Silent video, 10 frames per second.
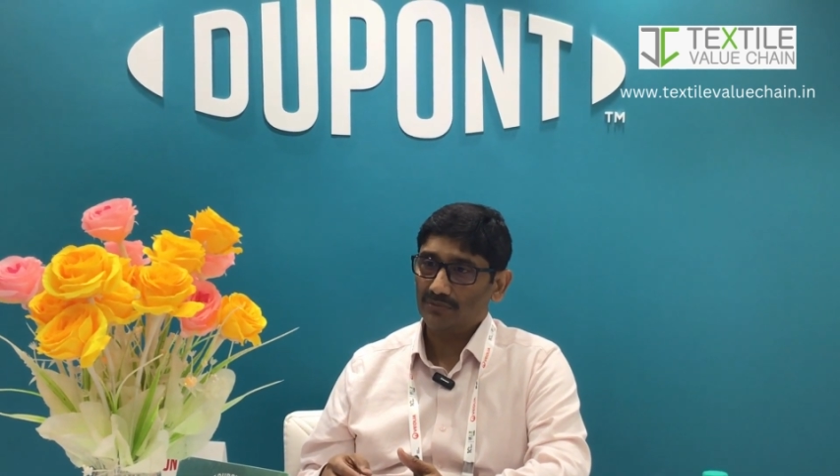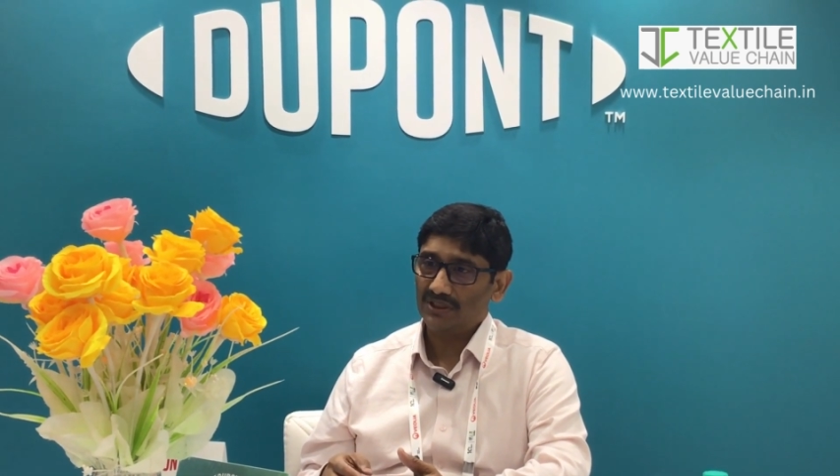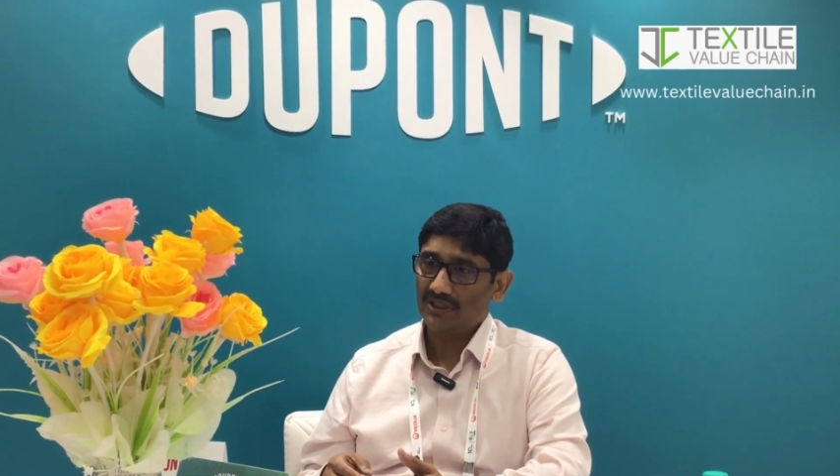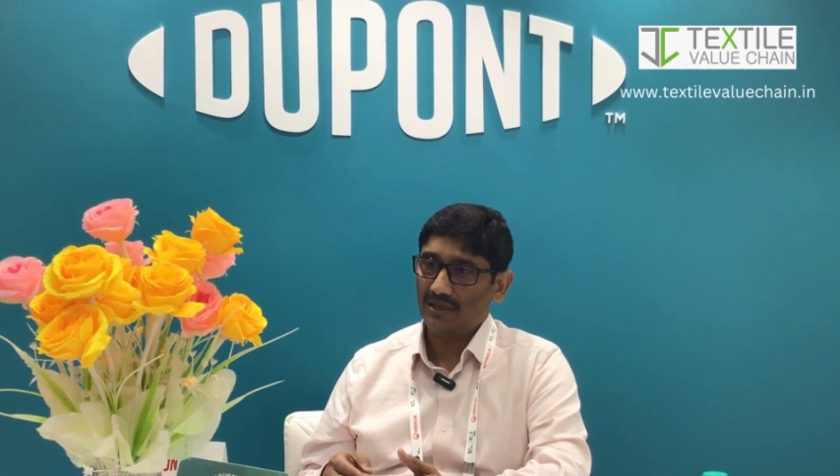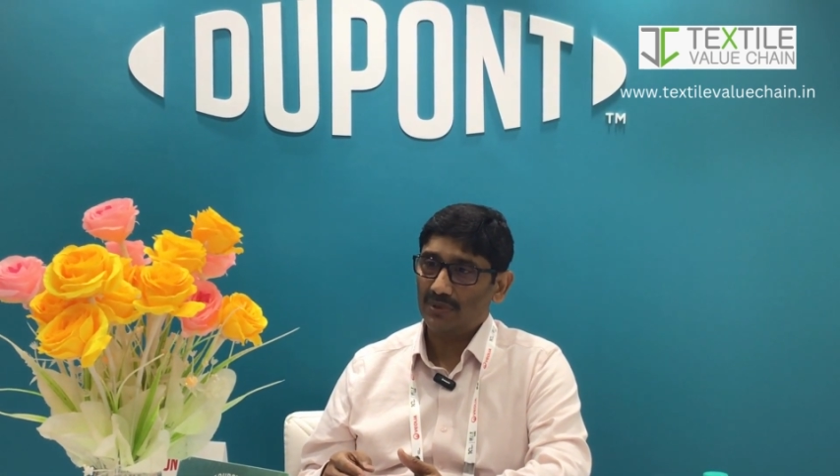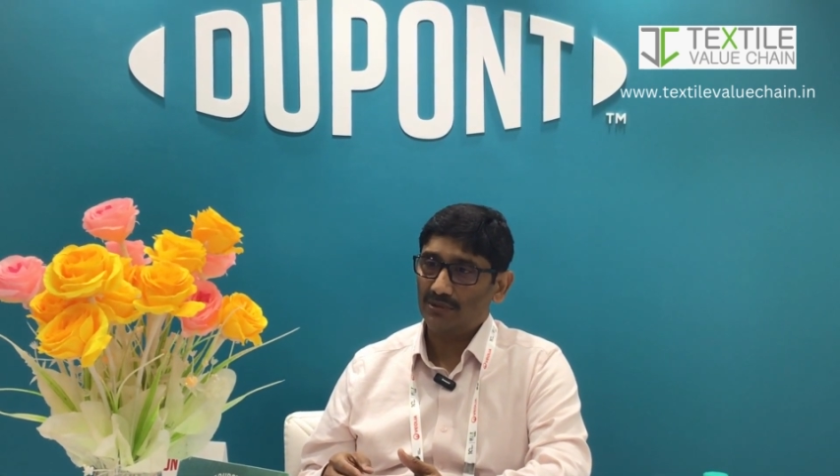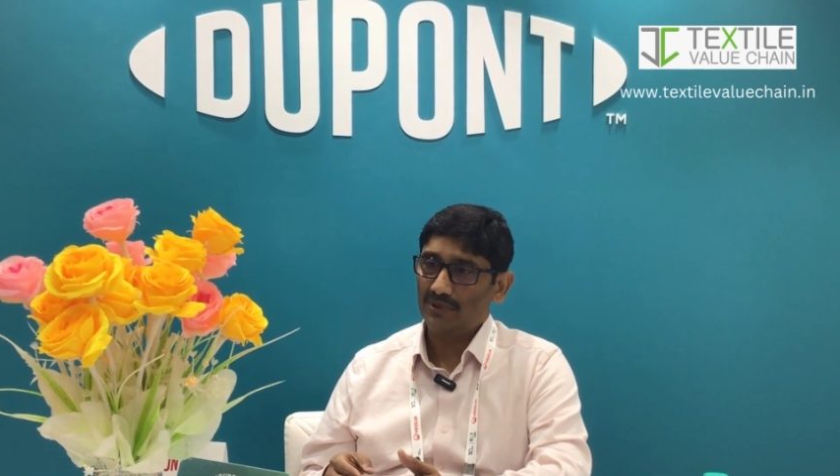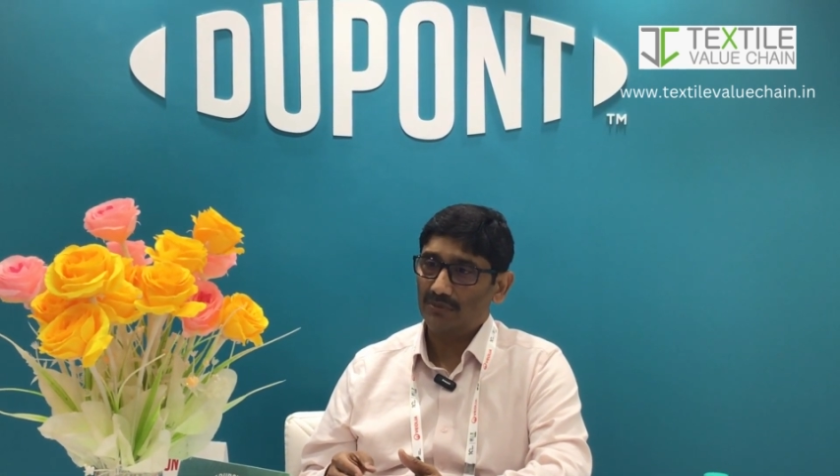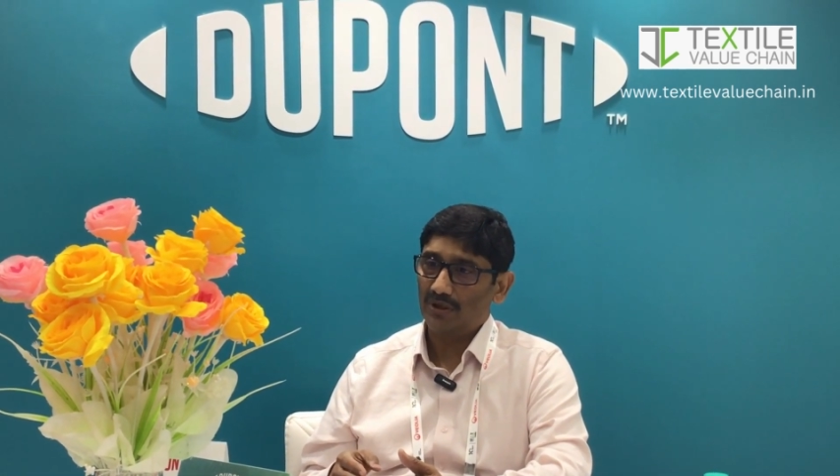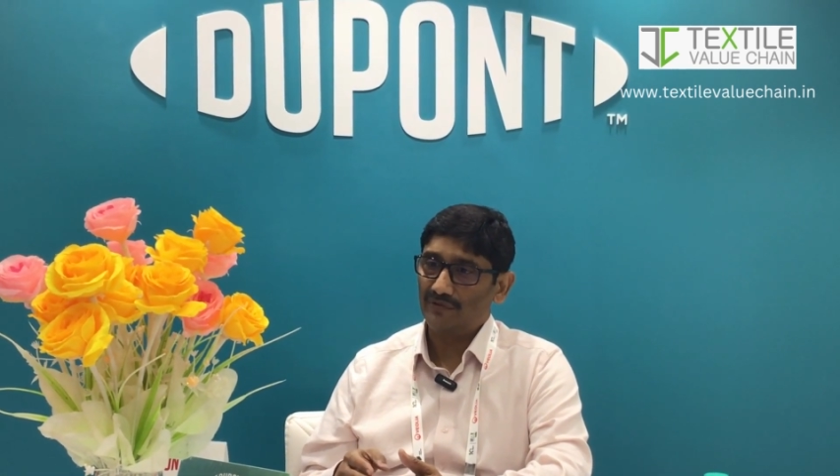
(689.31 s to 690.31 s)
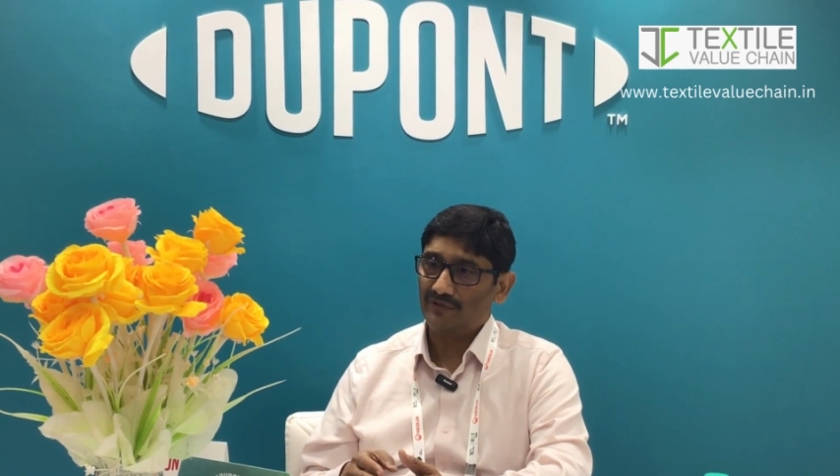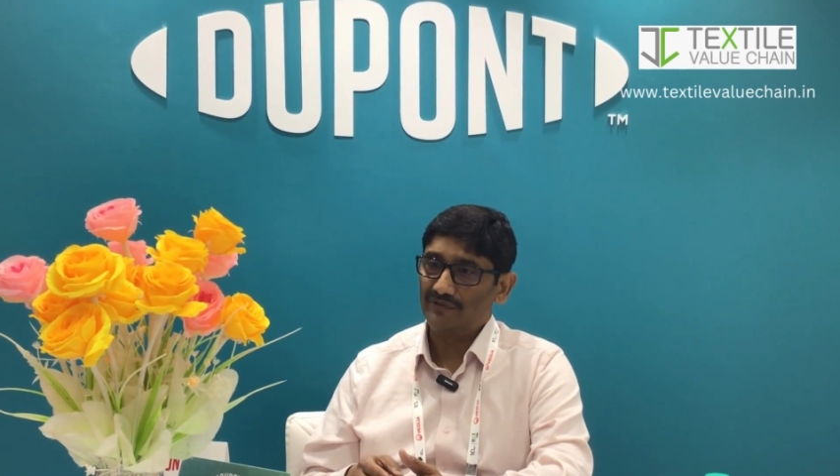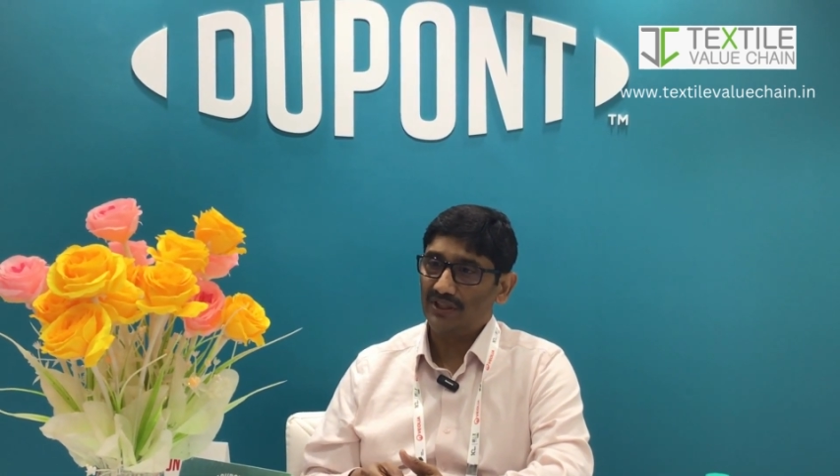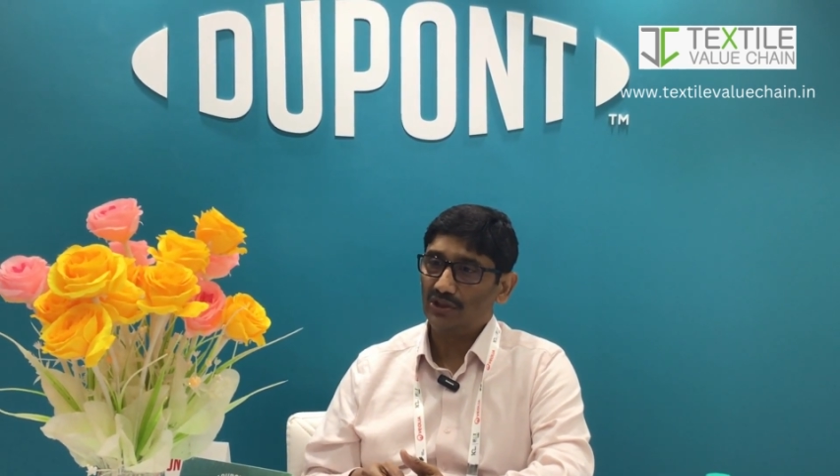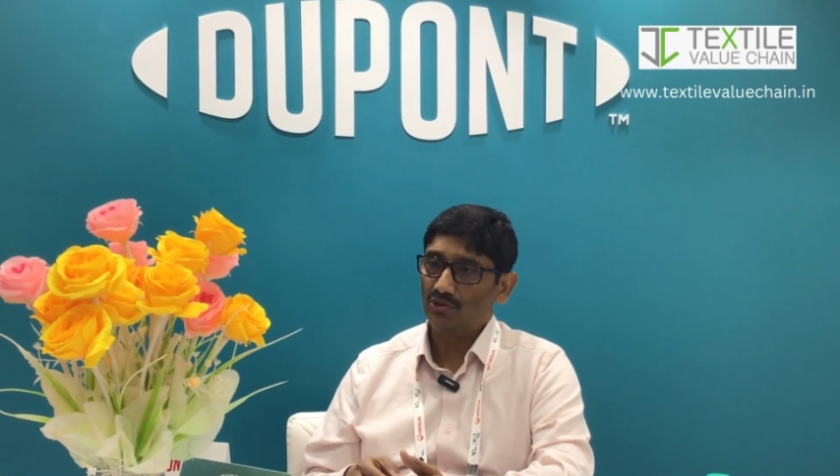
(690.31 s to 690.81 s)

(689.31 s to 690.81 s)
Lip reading: means I might be about 15